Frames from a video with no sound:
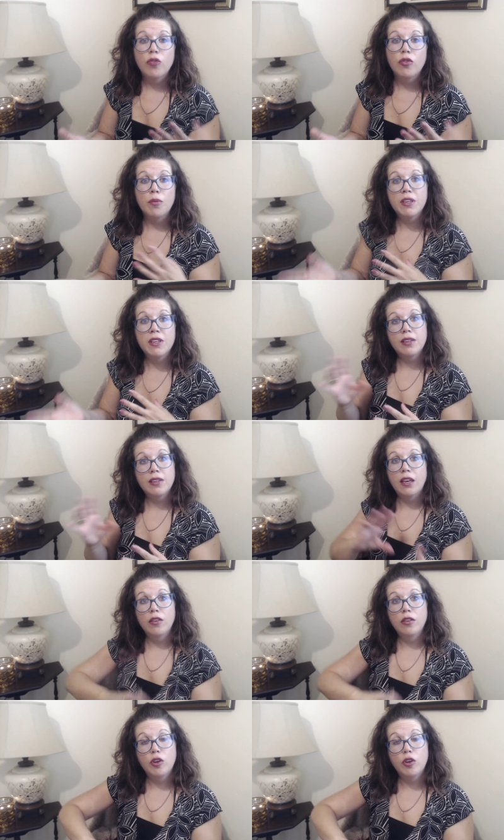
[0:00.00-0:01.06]
from the
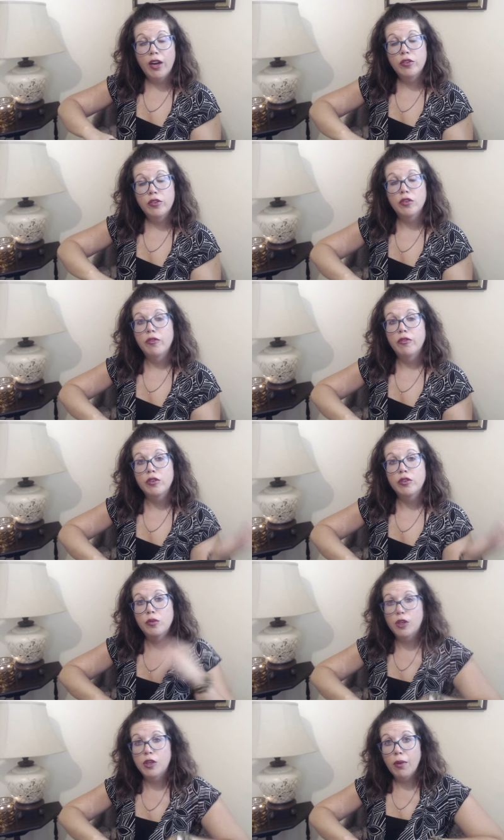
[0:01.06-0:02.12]
sale of your house
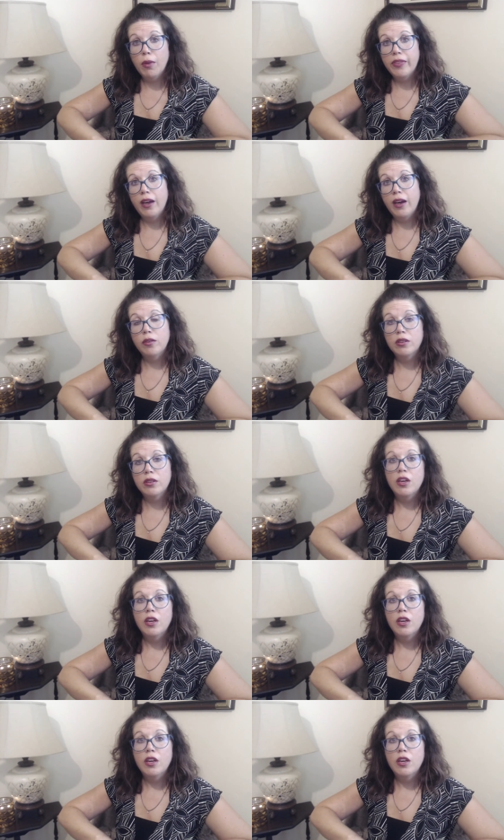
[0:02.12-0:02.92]
versus when you bought the house.